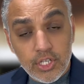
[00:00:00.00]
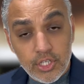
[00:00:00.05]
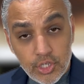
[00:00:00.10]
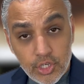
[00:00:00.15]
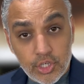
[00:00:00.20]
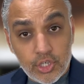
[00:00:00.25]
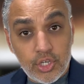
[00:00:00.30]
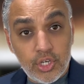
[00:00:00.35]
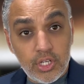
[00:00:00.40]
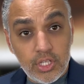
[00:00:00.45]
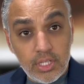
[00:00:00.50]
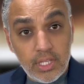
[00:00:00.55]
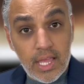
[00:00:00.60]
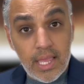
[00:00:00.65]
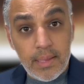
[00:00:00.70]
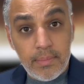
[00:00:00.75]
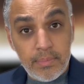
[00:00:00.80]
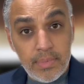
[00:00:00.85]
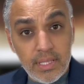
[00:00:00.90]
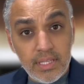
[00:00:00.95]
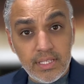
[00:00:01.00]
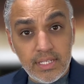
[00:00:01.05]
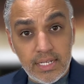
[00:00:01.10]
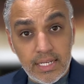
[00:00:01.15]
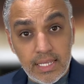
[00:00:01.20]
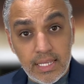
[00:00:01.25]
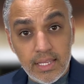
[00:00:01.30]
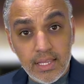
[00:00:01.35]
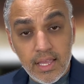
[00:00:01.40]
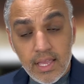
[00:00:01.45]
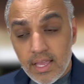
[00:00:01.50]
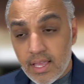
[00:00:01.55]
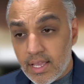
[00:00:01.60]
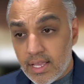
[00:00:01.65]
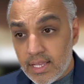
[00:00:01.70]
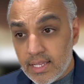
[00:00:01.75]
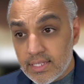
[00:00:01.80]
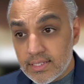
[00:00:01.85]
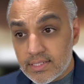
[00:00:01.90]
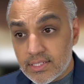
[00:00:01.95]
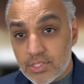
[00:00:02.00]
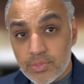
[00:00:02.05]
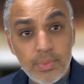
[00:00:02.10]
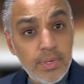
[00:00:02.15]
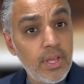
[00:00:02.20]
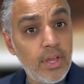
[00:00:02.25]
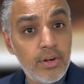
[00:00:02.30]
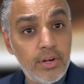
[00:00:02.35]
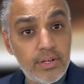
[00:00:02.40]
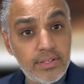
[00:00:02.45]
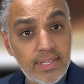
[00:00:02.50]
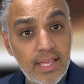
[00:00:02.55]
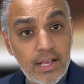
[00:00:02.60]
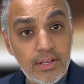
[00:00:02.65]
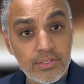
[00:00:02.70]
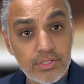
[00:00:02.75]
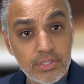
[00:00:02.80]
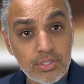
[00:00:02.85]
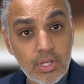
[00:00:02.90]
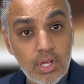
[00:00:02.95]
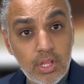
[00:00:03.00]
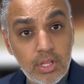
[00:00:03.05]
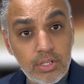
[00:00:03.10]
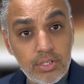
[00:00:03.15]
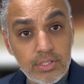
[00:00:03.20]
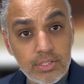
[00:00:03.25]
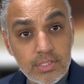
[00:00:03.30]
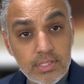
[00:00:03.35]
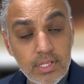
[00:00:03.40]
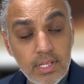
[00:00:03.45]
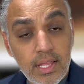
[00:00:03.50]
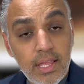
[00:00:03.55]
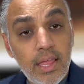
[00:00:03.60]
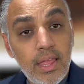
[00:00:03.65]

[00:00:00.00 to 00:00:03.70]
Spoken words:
Your current liability is $300,000.